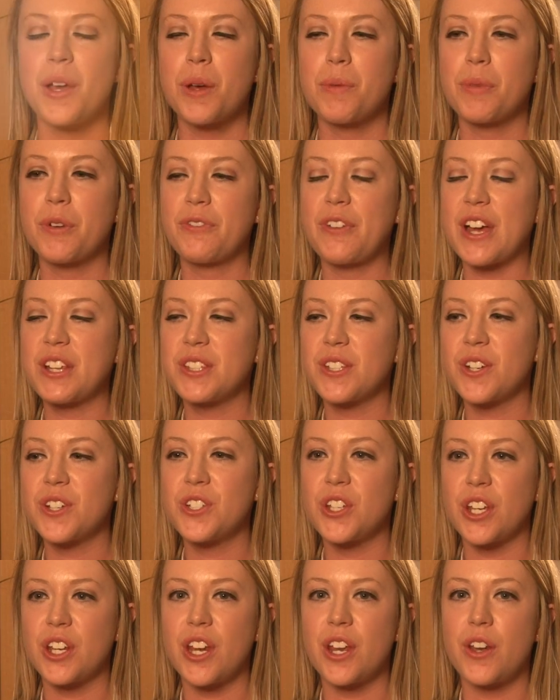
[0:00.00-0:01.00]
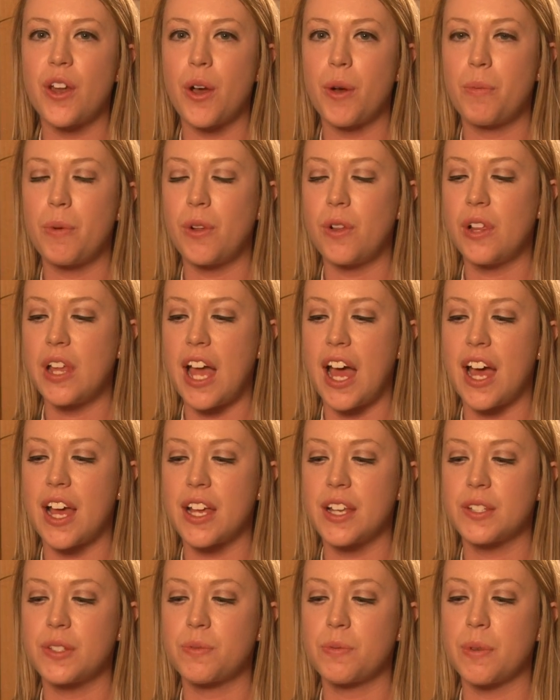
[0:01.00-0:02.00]
Professor Gina Noble
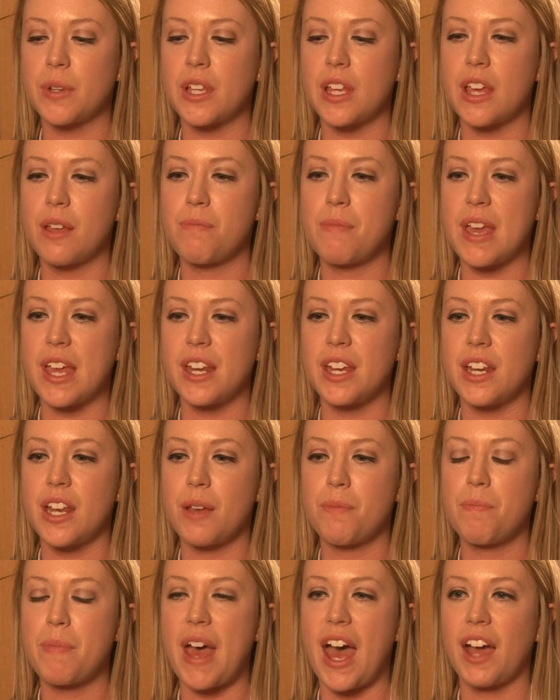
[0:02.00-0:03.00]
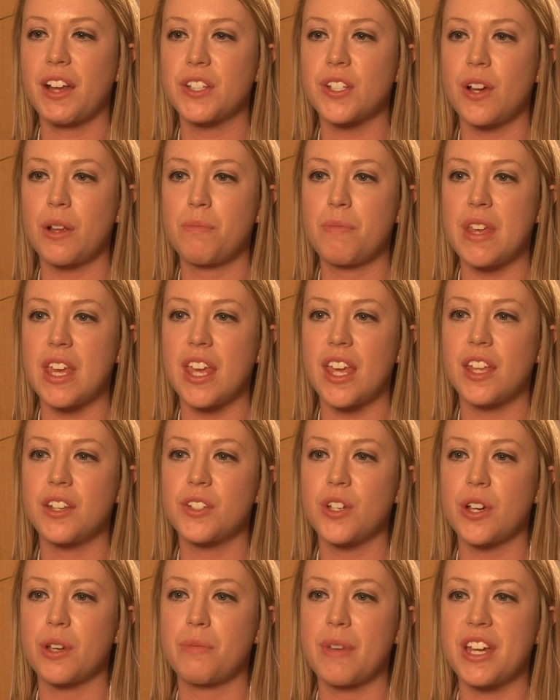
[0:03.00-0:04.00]
has really made an impact on me
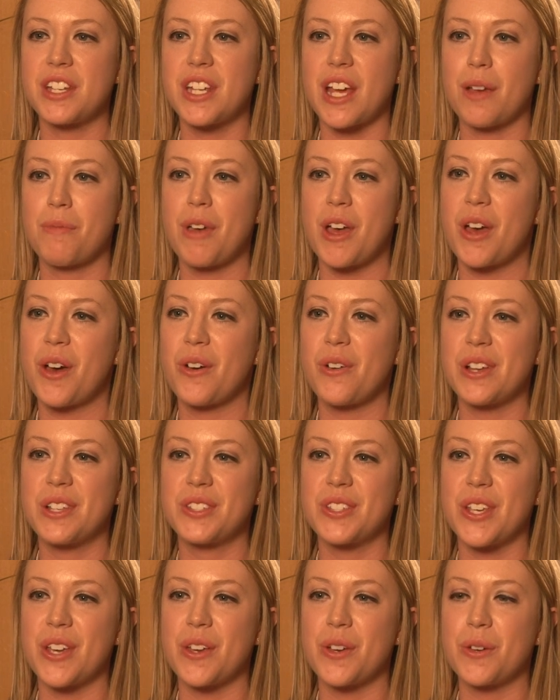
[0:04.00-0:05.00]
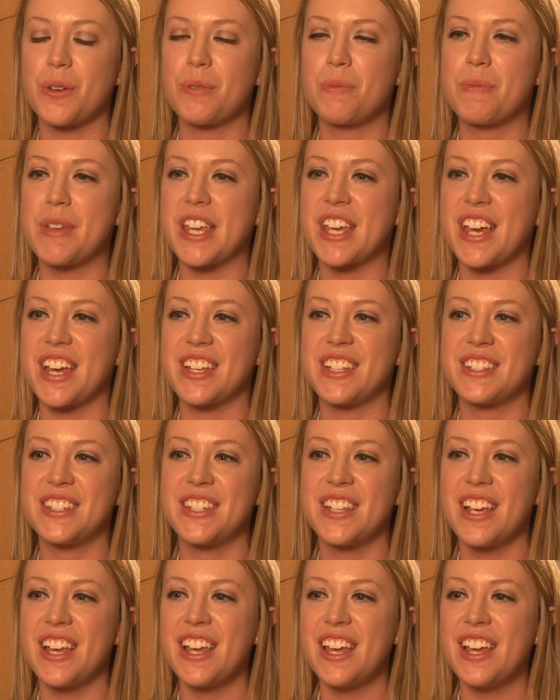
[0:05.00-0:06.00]
during my time at OSU
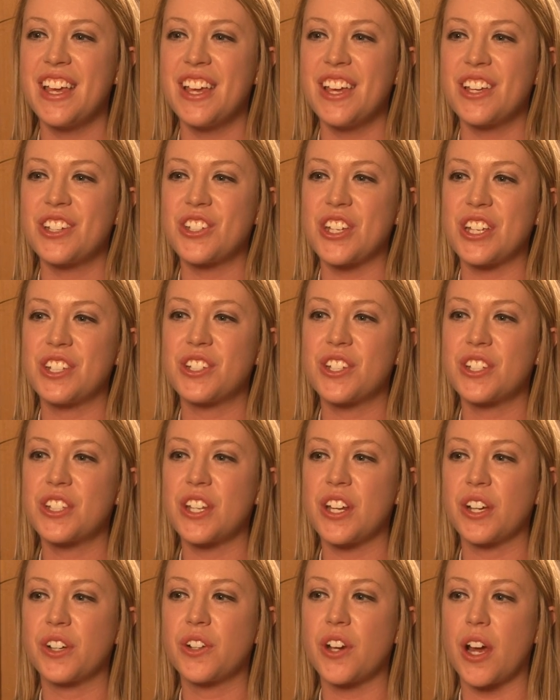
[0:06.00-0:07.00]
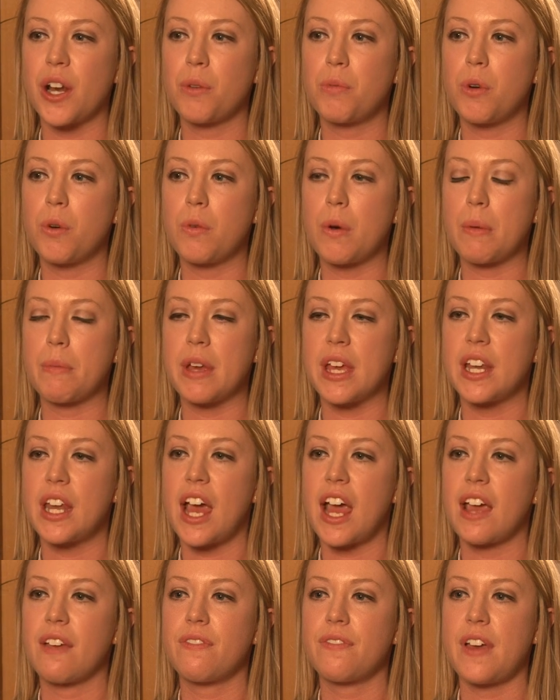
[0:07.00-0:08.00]
because She's just an incredible woman.
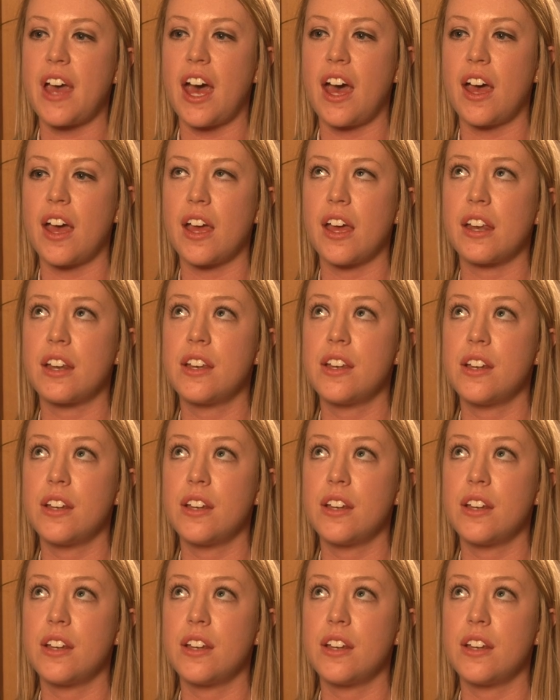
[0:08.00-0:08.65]
I've had